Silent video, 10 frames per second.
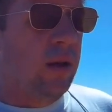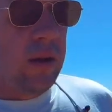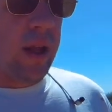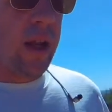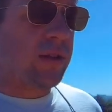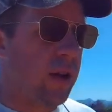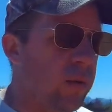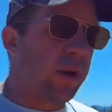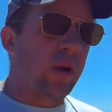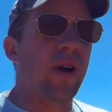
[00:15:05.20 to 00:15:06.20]
And that's done
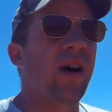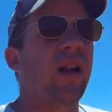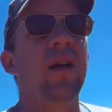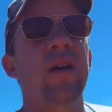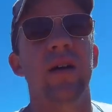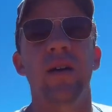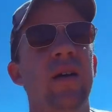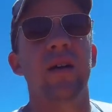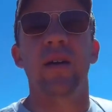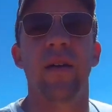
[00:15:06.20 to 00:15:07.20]
really well.
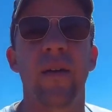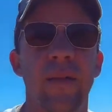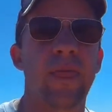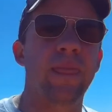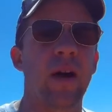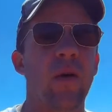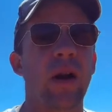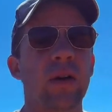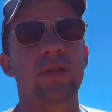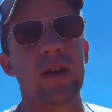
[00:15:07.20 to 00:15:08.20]
Now, what
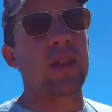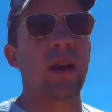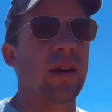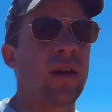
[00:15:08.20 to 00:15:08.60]
I'll say that